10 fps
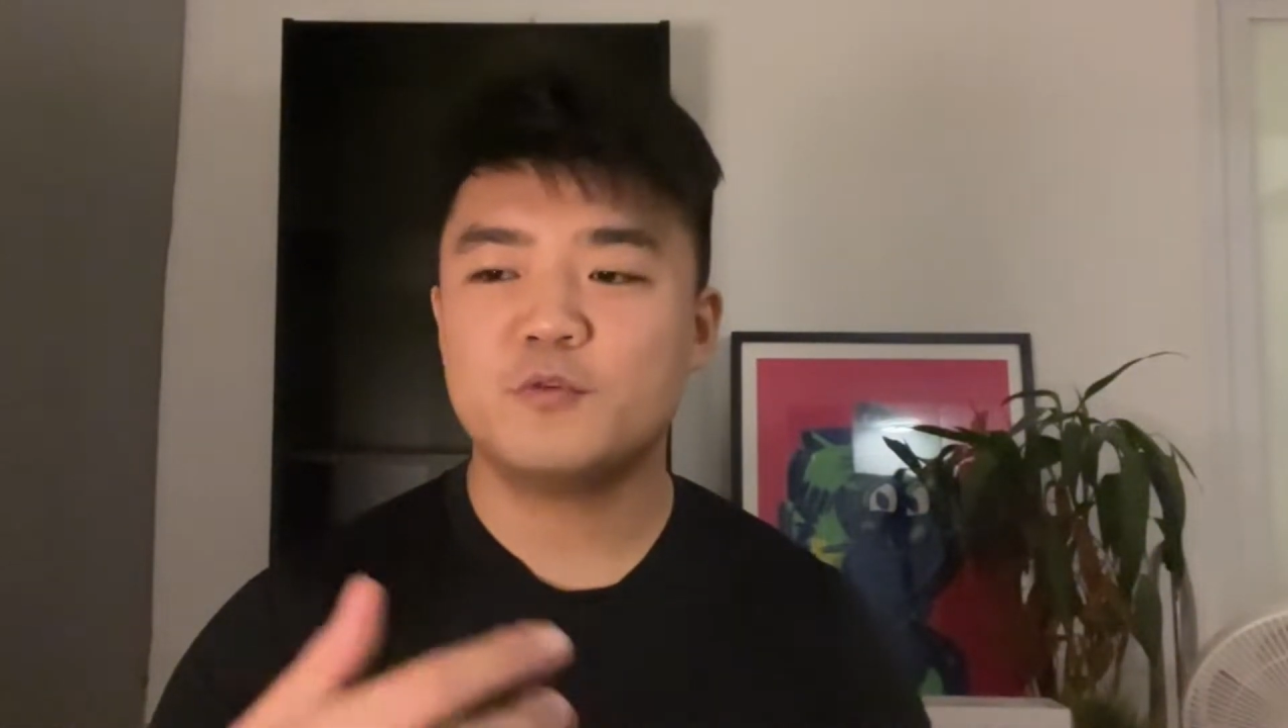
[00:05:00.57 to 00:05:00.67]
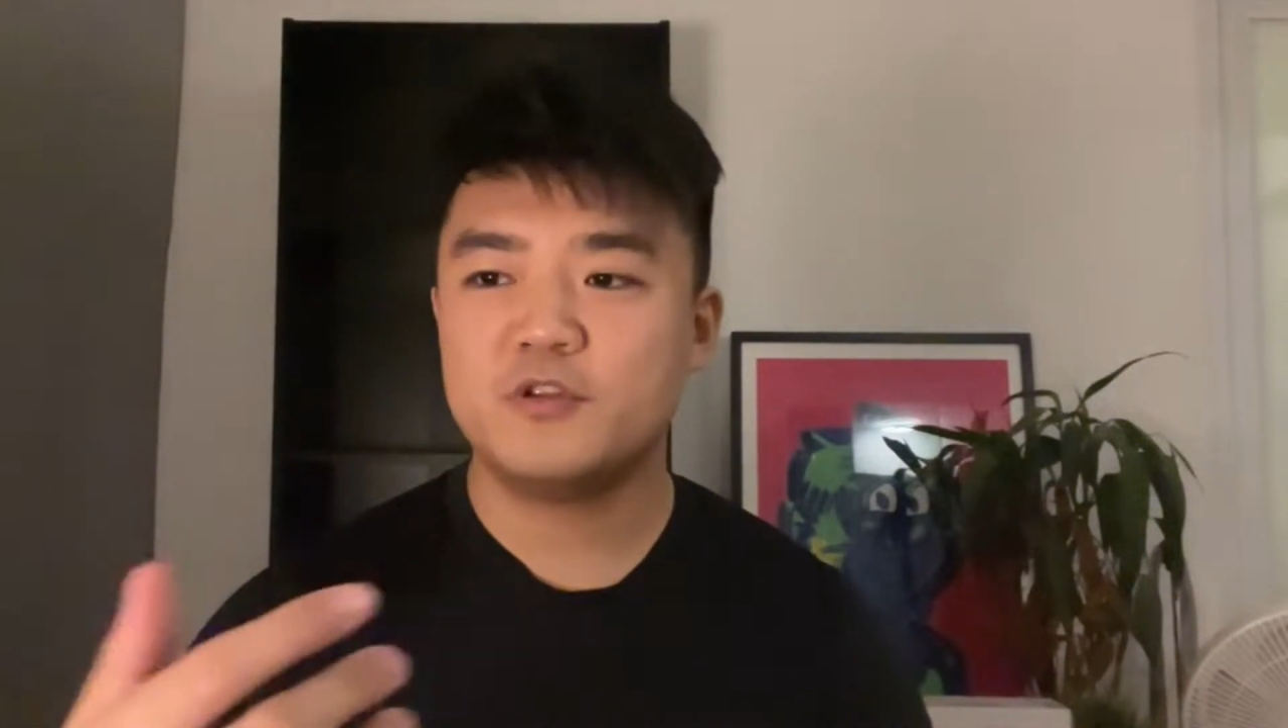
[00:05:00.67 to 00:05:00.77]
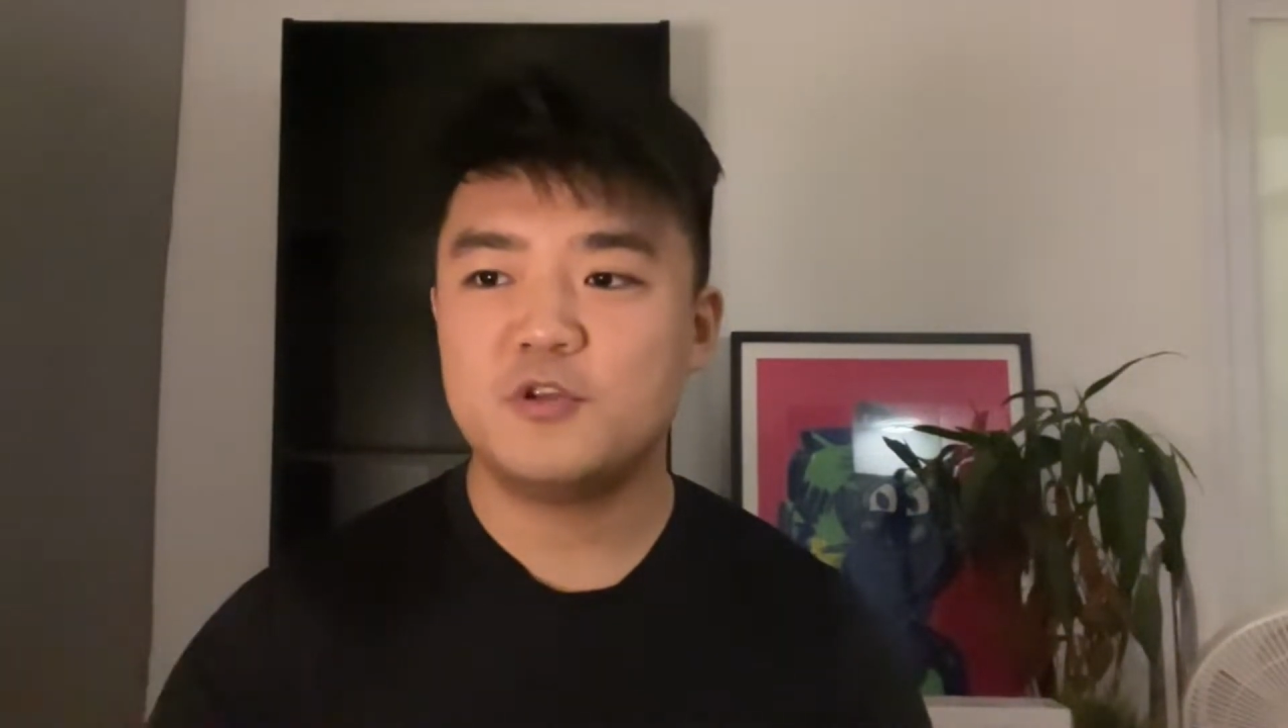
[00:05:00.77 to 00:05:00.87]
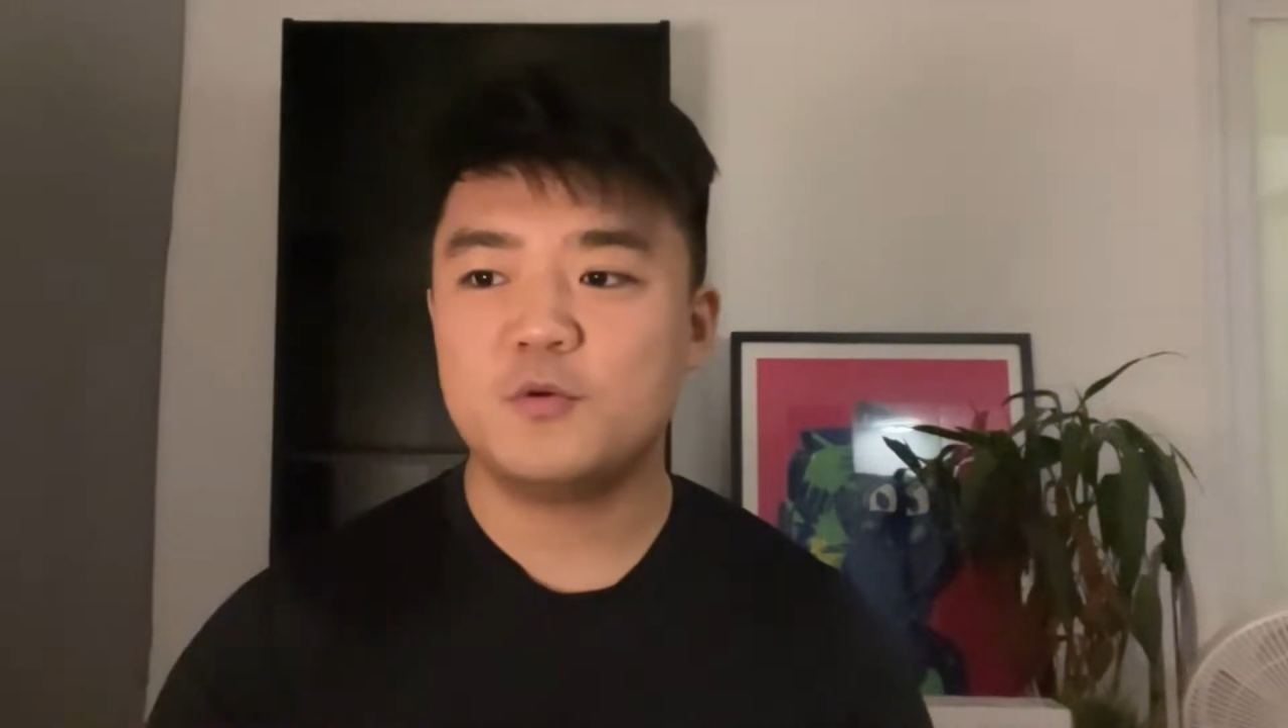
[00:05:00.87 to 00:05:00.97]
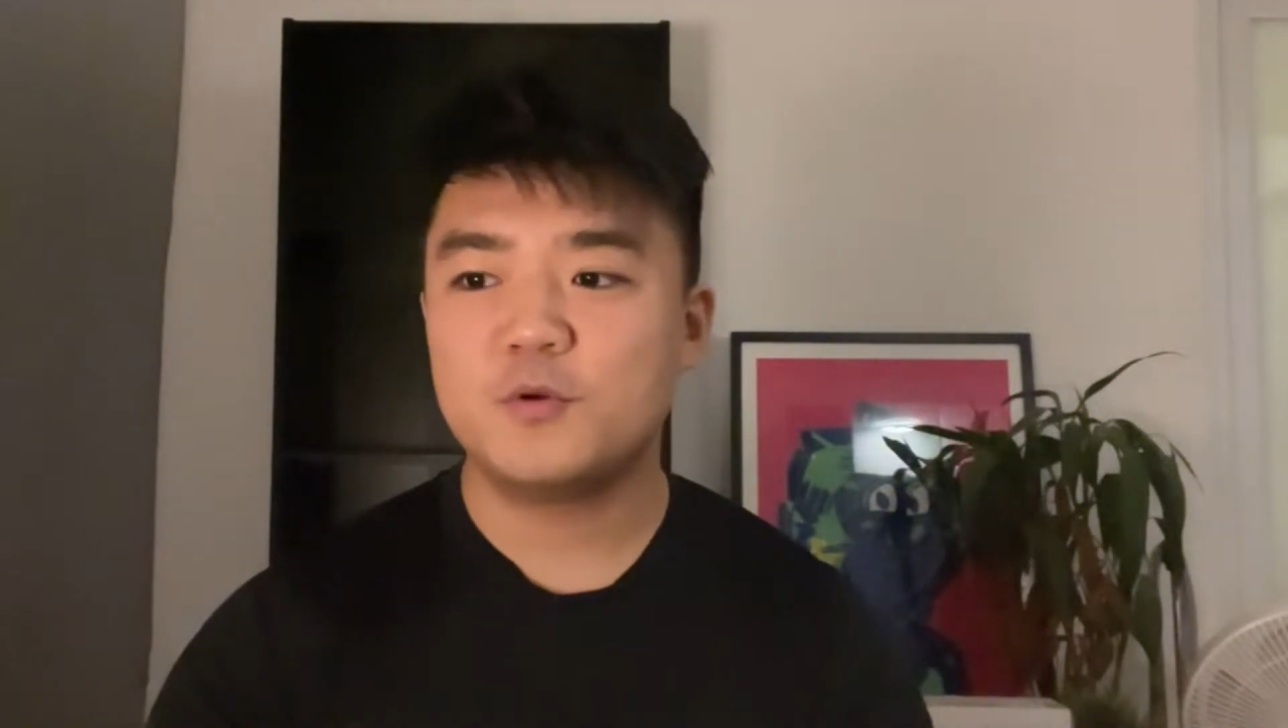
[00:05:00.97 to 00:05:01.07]
to a
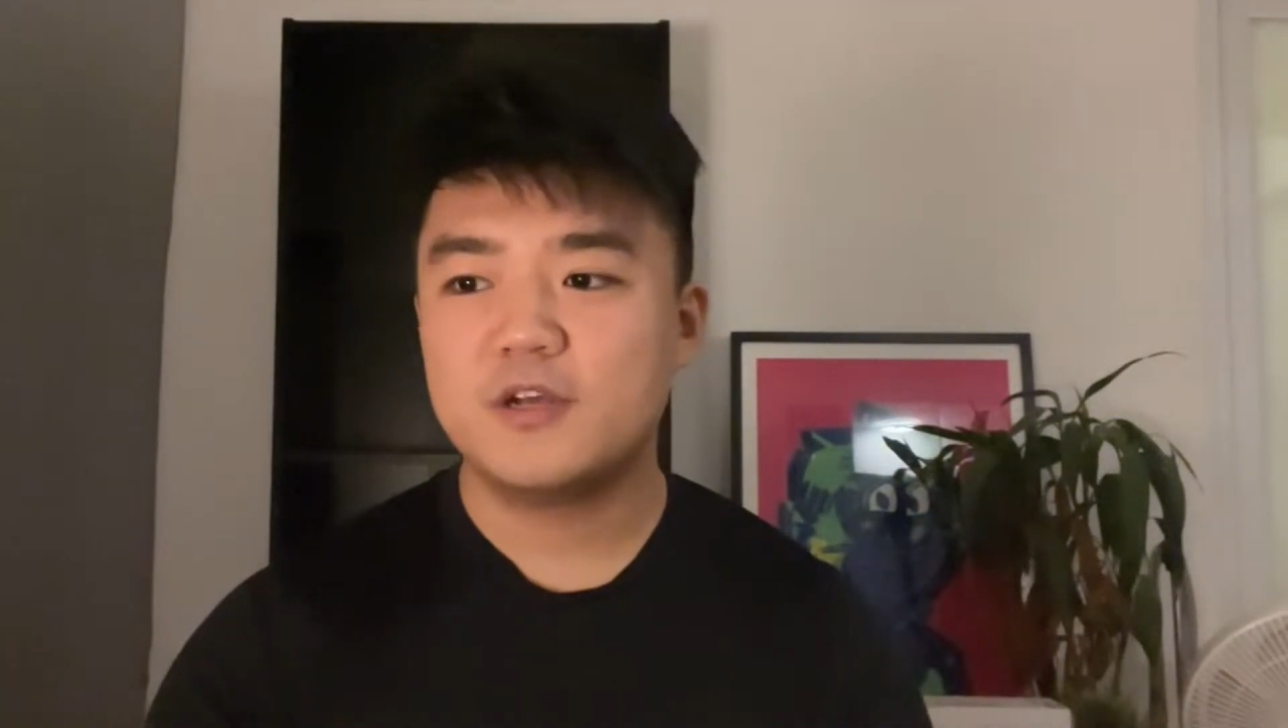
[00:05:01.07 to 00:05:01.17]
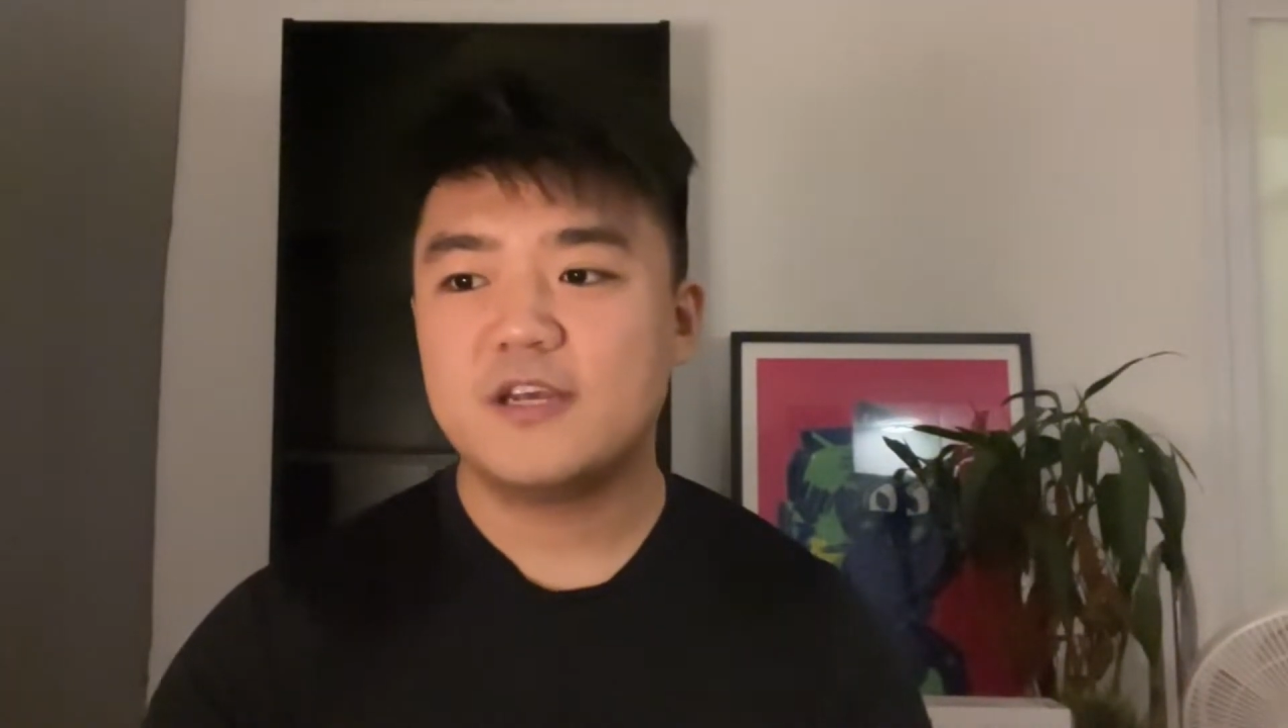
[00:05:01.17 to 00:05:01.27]
new